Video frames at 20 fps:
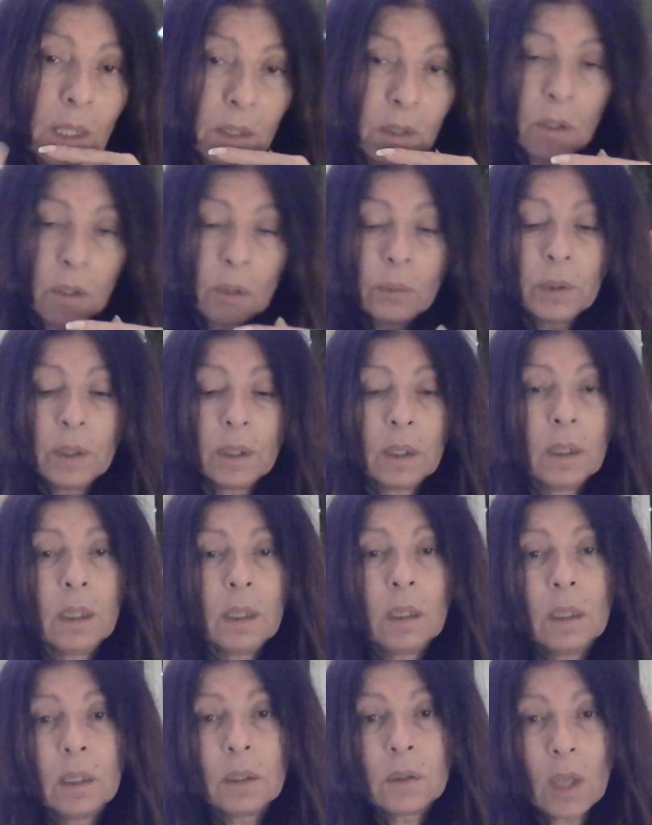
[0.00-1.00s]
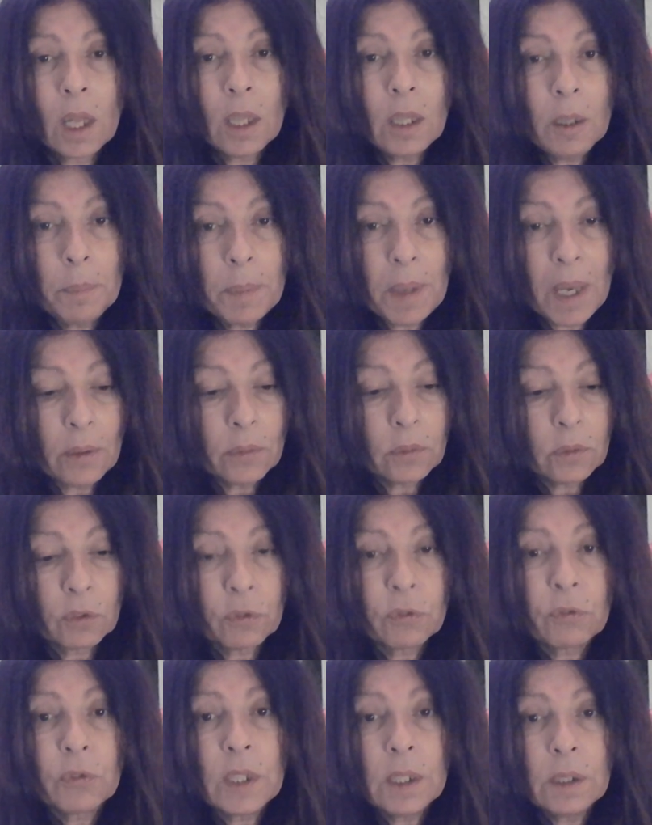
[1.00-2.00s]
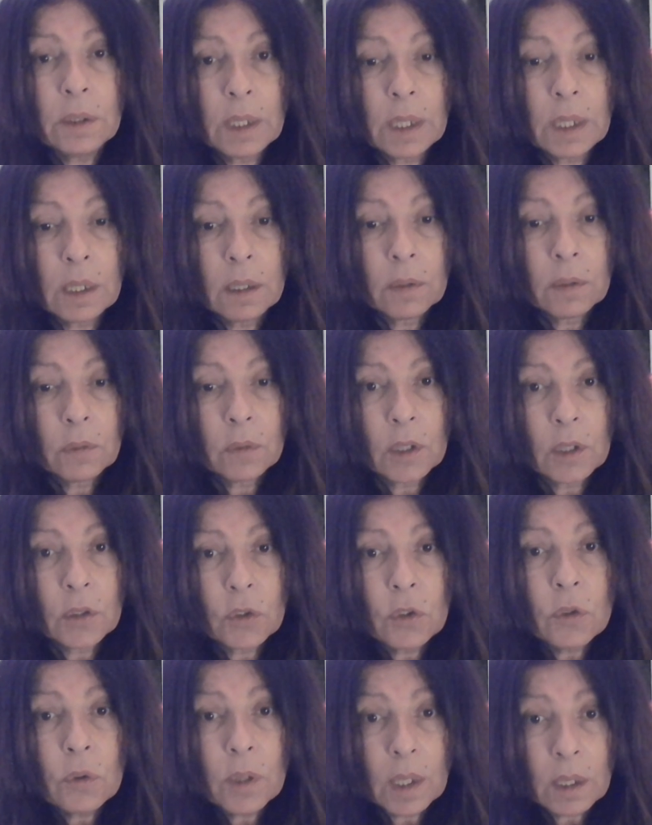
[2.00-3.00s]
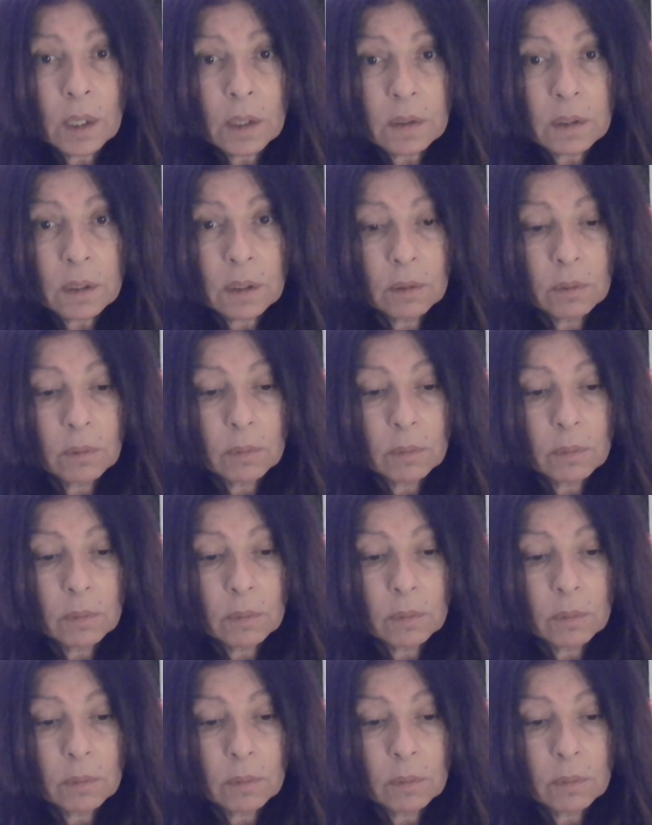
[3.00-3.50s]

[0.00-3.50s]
So it's all about the feeling that you get,